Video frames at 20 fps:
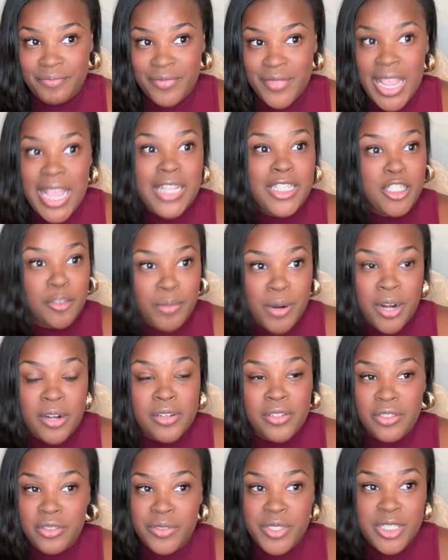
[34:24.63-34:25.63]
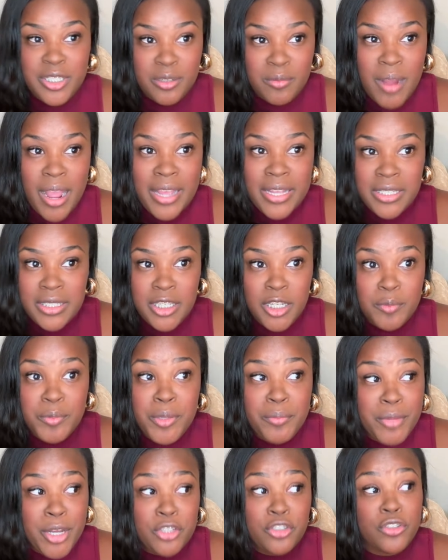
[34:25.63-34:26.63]
It's a part of the reason why it took me
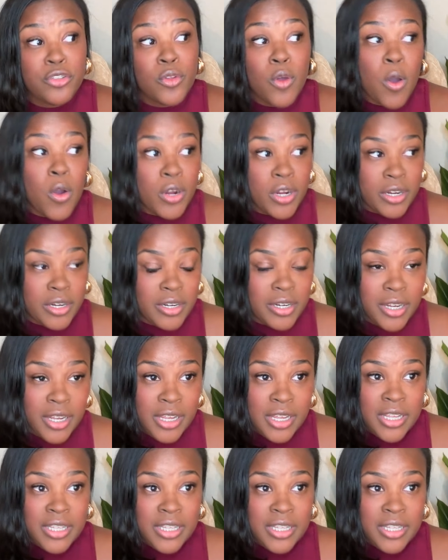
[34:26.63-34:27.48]
much longer